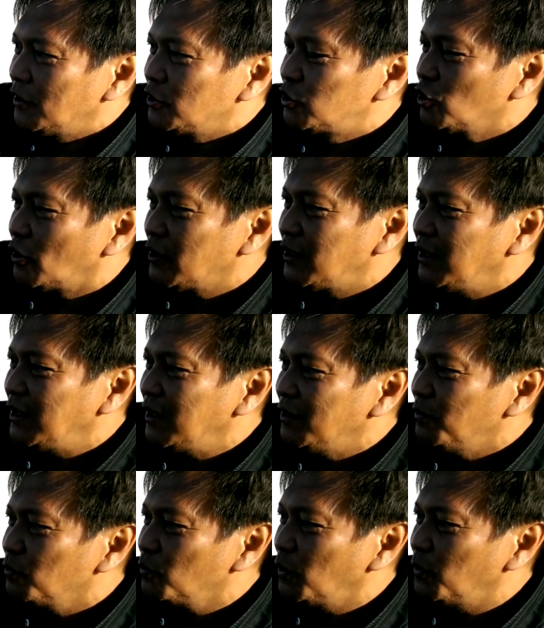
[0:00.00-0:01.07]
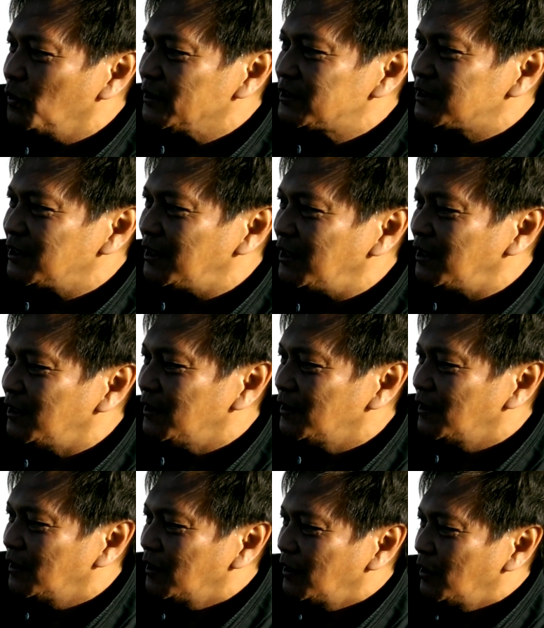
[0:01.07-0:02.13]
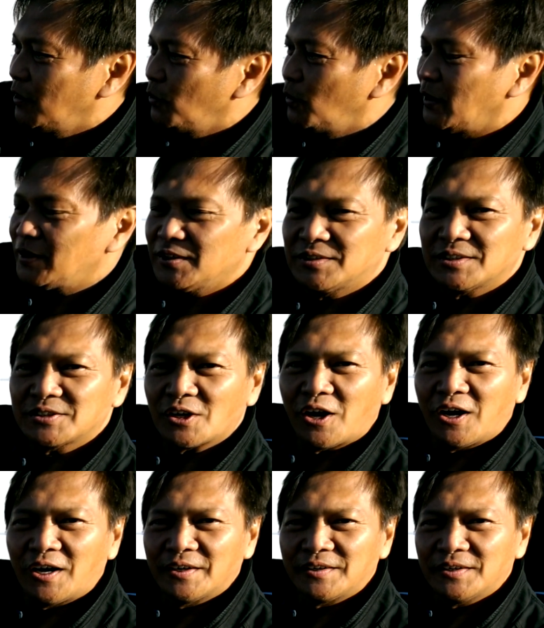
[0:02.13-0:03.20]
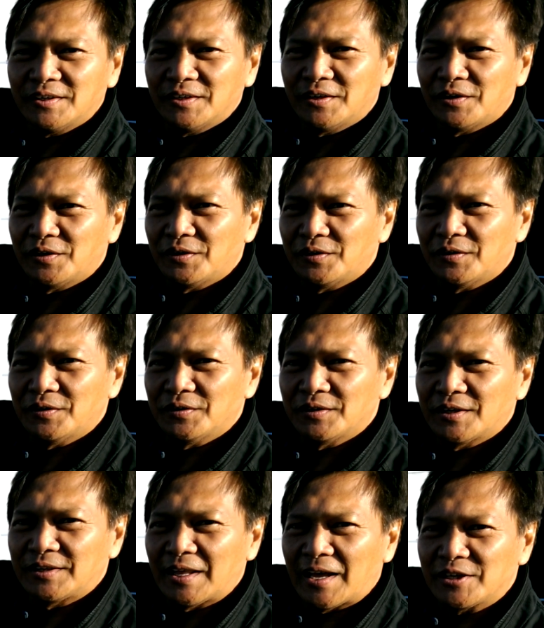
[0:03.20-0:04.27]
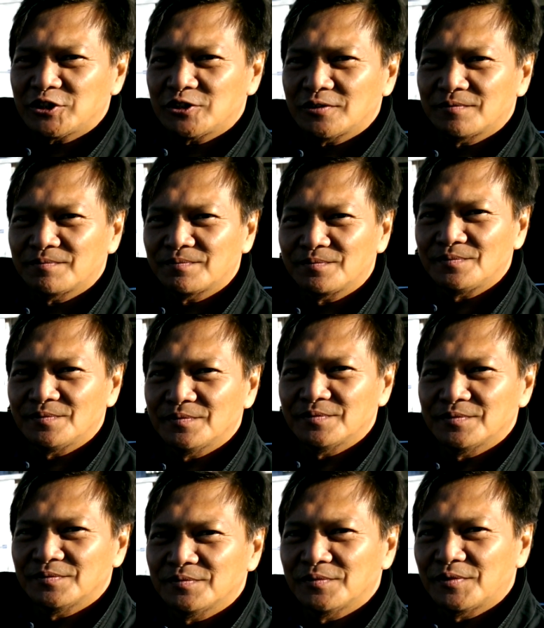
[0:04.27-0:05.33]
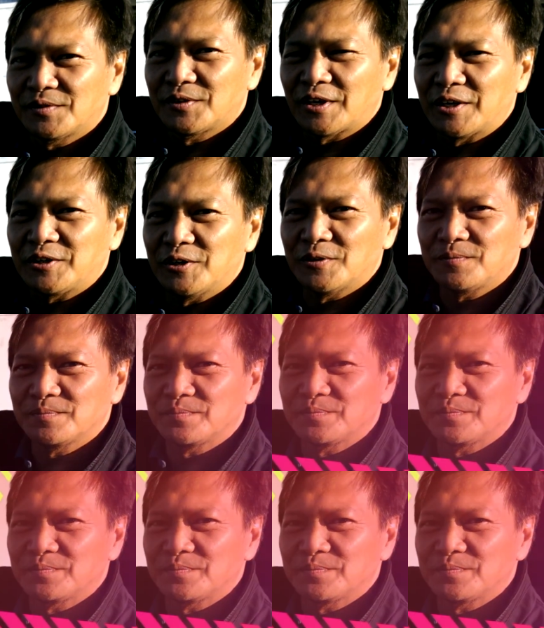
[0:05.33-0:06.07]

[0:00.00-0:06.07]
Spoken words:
Shortly, we will see when this is on the dash. Thank you.